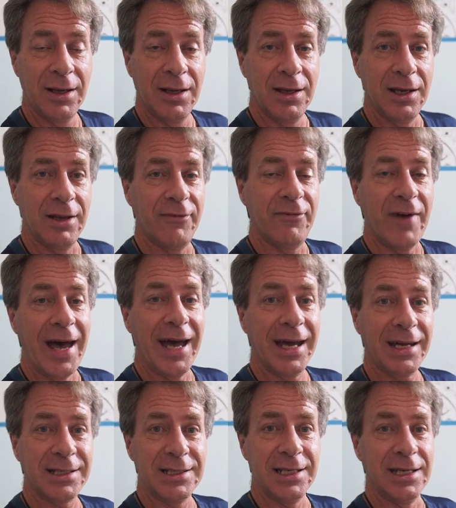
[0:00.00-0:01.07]
In
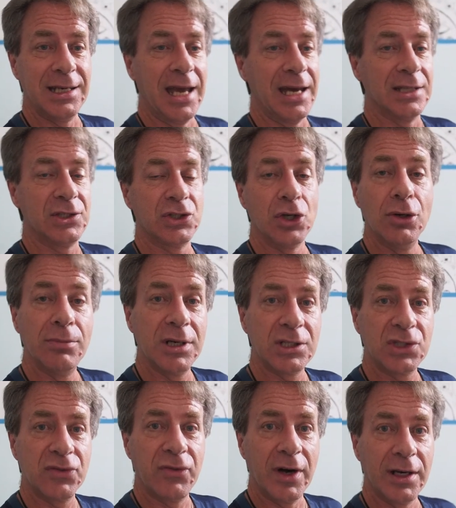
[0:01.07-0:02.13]
fact, he had so much
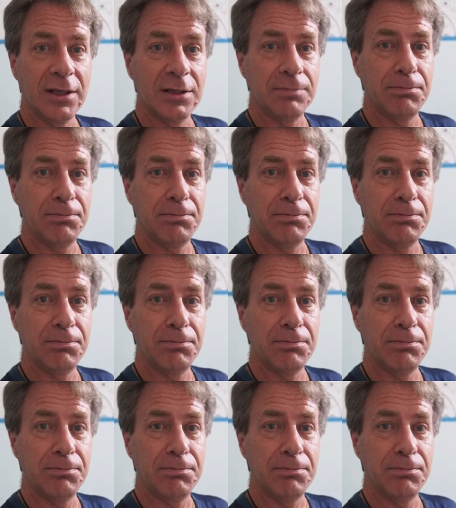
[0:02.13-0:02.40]
fun